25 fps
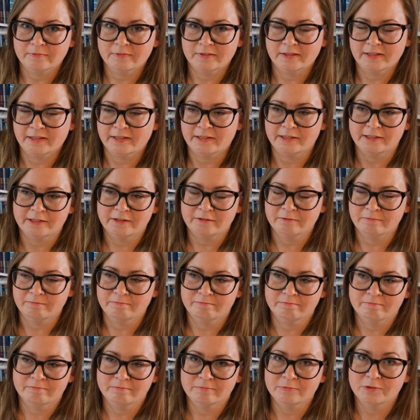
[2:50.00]
They
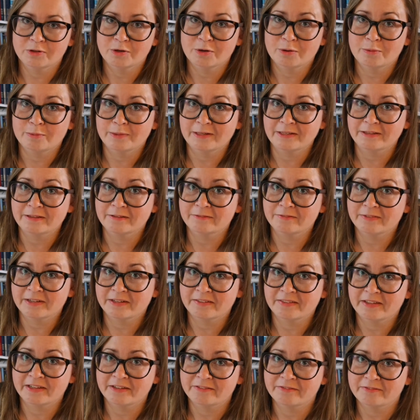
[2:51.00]
go in
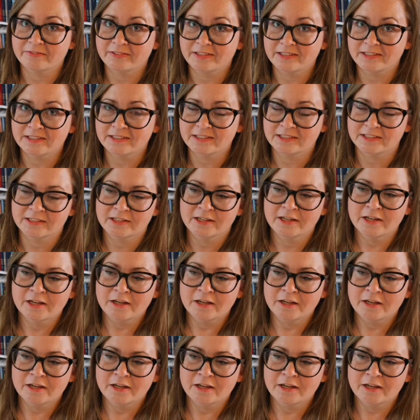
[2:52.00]
where they fit,